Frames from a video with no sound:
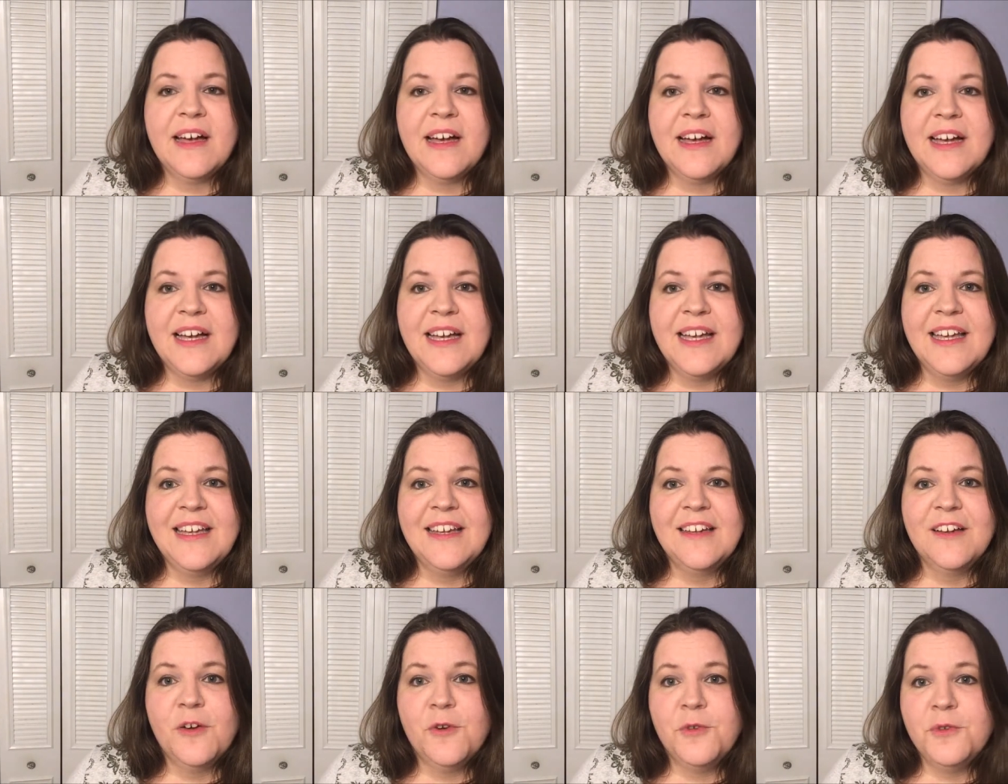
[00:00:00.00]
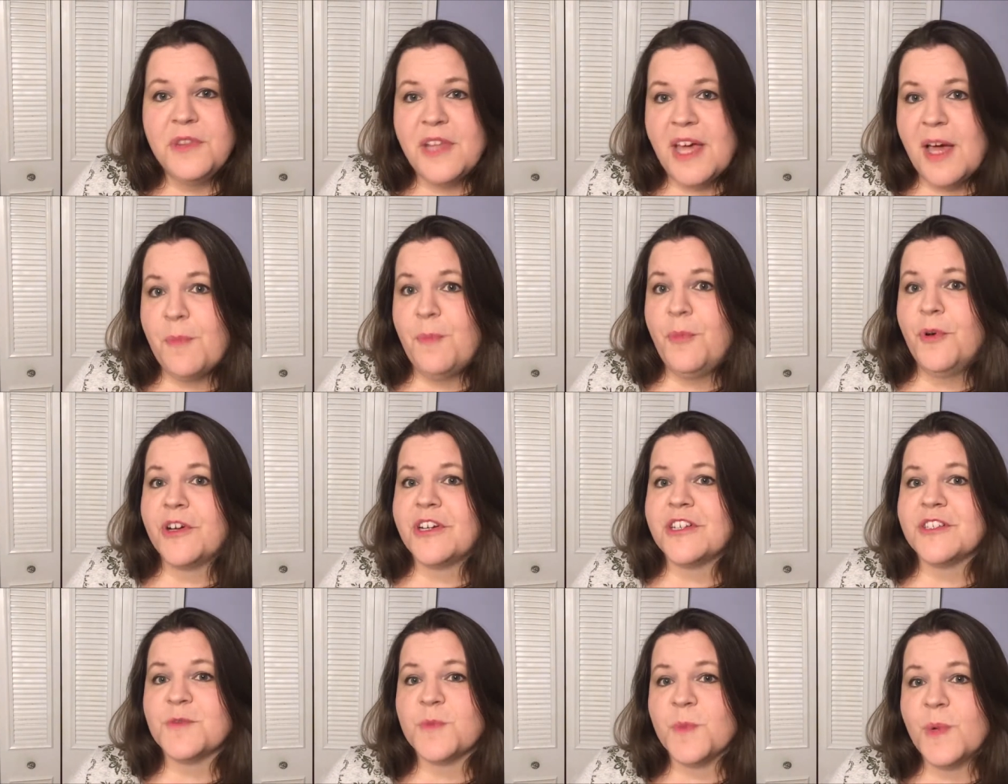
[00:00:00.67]
I own that
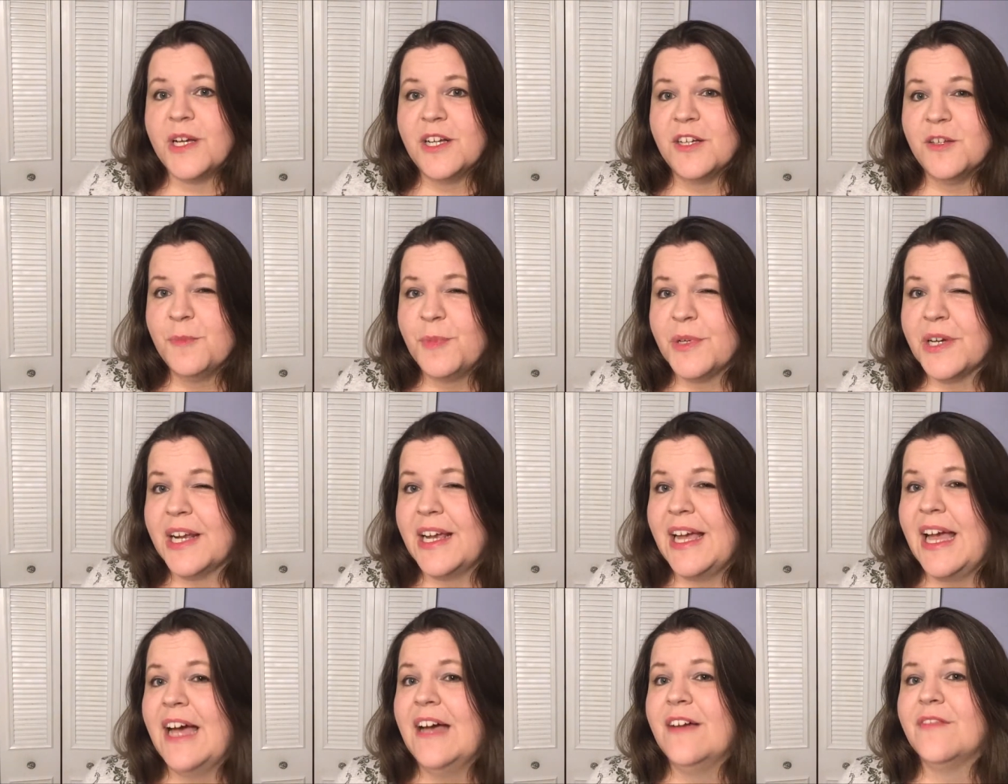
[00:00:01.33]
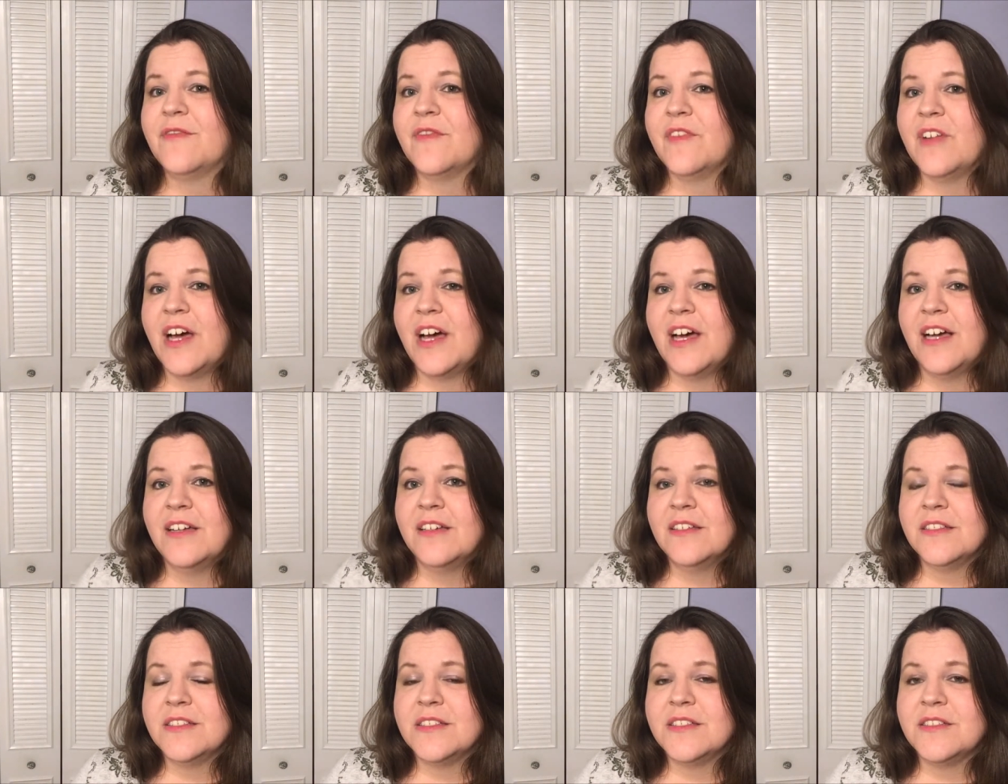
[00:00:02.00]
book as well, but I have
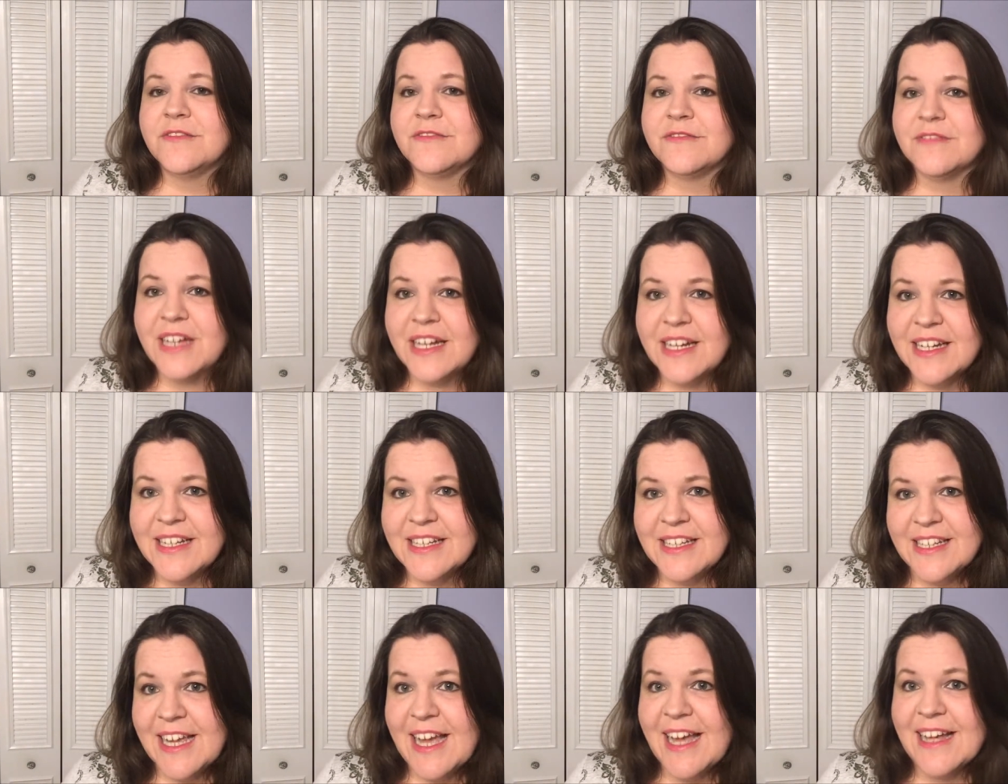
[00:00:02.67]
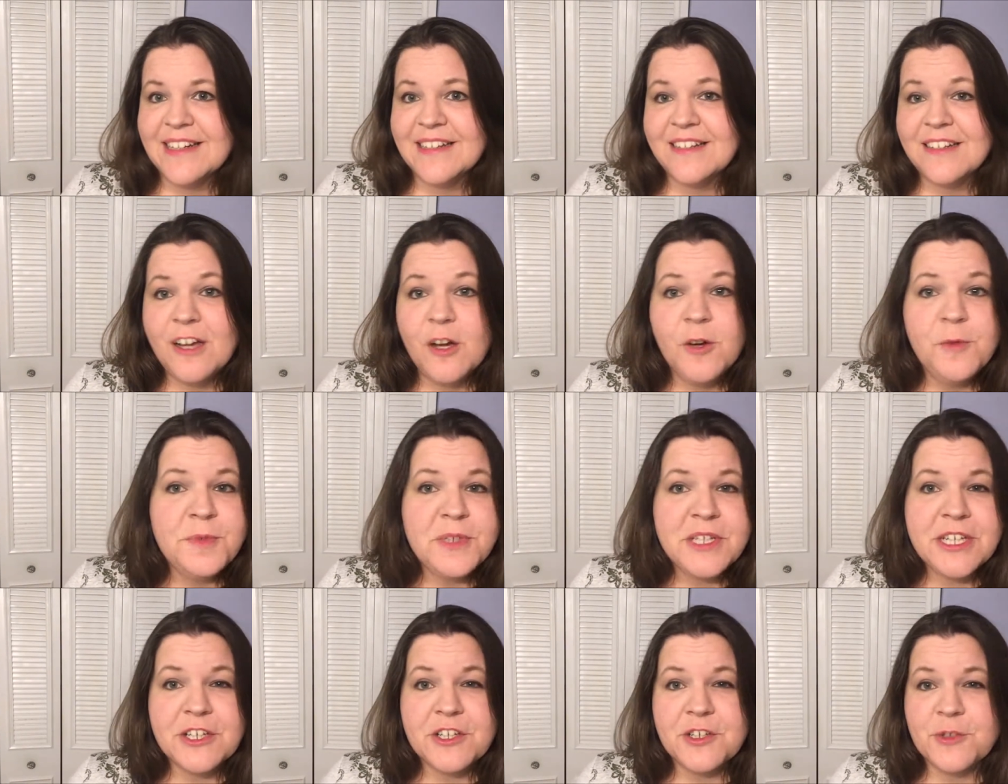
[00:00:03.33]
not read it yet. I
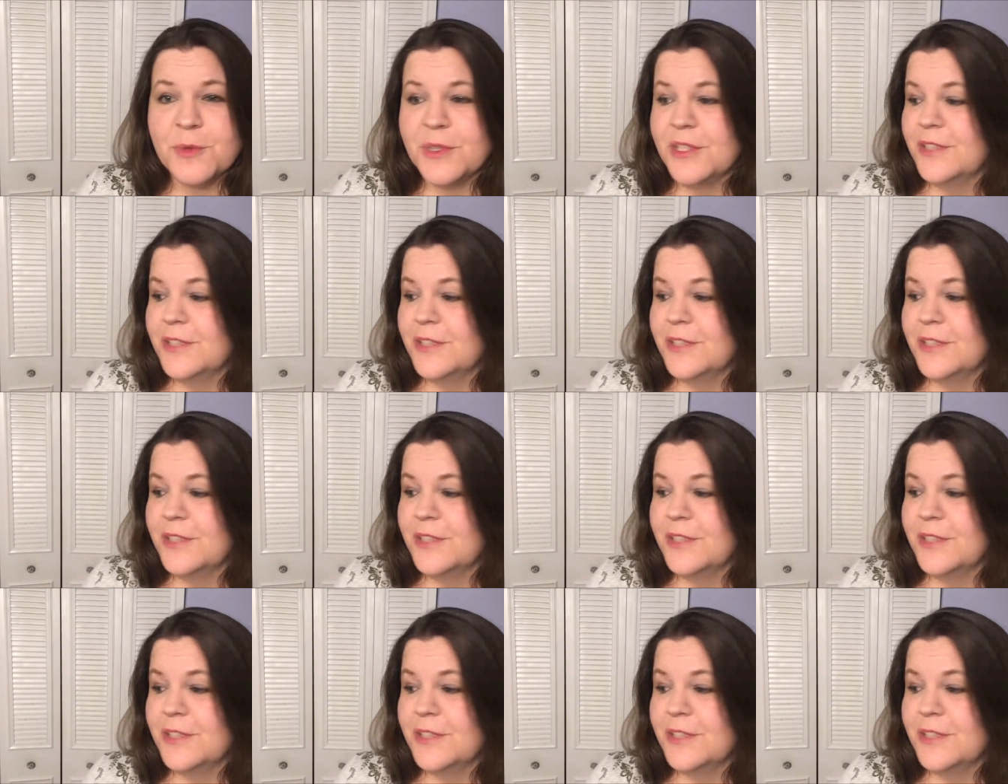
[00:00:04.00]
hope to get